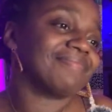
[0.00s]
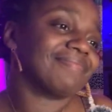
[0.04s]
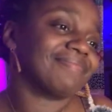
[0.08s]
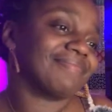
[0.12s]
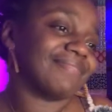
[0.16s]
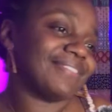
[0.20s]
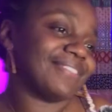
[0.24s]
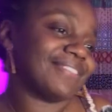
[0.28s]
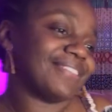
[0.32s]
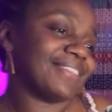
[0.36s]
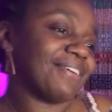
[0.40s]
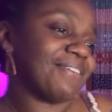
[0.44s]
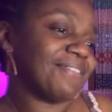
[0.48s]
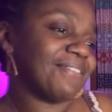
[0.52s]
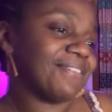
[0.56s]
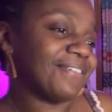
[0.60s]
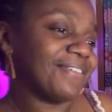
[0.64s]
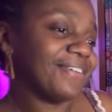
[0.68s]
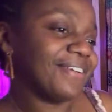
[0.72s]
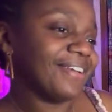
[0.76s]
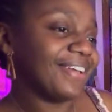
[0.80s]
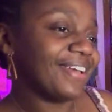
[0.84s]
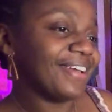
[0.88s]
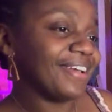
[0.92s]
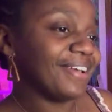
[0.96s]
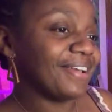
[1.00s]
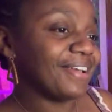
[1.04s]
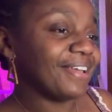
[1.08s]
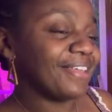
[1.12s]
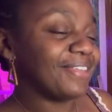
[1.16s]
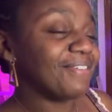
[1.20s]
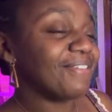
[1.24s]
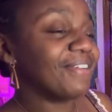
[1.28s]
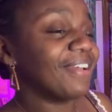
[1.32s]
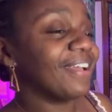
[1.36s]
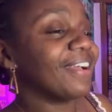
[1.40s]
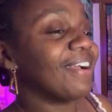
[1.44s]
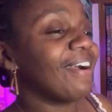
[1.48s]
So
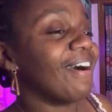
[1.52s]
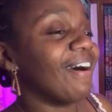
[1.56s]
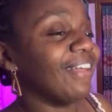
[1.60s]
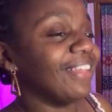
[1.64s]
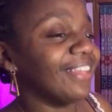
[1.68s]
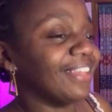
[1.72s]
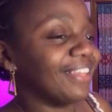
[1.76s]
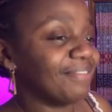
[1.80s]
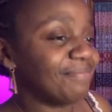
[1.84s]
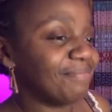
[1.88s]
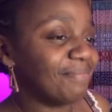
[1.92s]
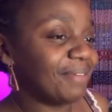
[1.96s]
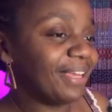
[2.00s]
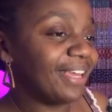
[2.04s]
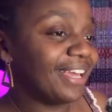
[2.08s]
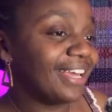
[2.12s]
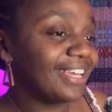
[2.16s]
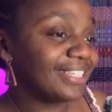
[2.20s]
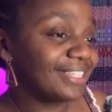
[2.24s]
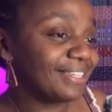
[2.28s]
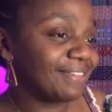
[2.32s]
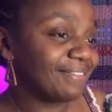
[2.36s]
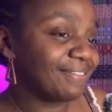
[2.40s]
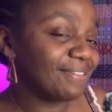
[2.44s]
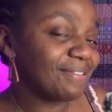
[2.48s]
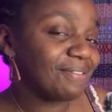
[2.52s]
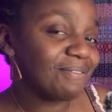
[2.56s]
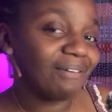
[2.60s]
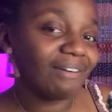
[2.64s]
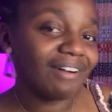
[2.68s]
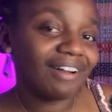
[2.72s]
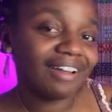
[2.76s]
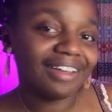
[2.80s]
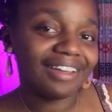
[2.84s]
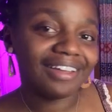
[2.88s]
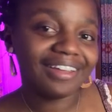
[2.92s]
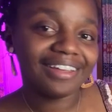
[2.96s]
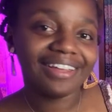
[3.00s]
you can call it BS if you
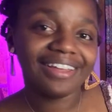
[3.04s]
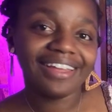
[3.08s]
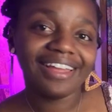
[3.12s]
want.